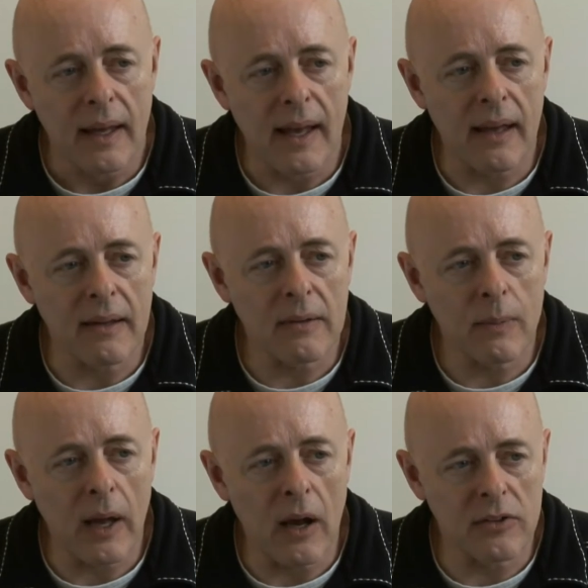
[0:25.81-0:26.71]
And
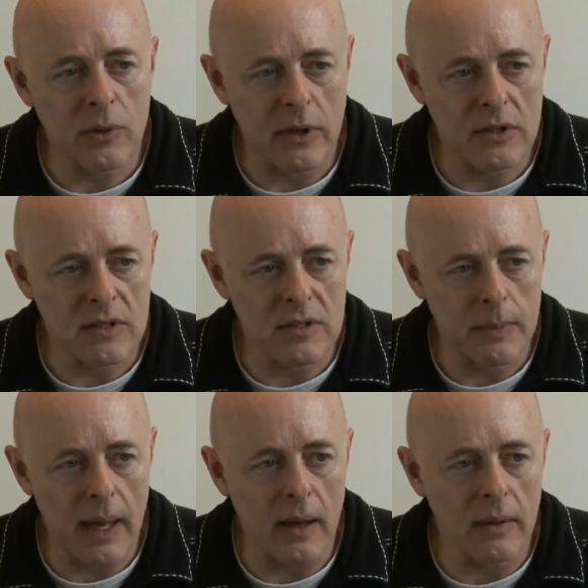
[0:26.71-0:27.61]
we ask questions
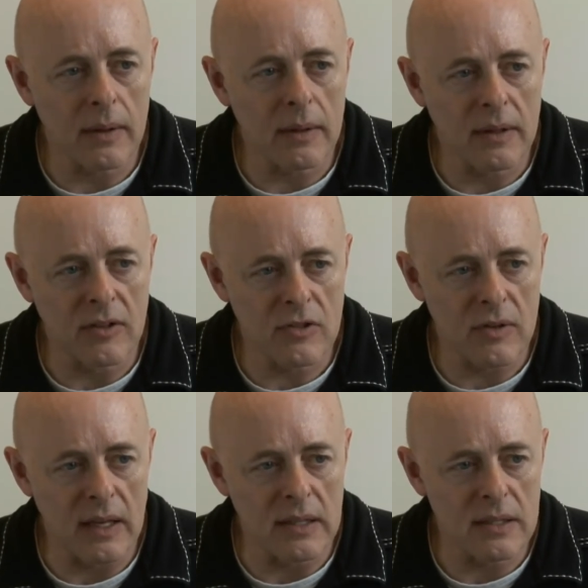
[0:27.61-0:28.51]
about the
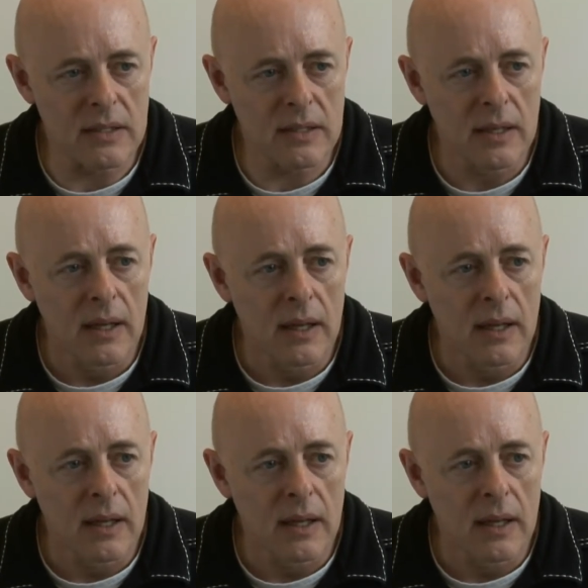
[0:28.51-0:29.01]
constraints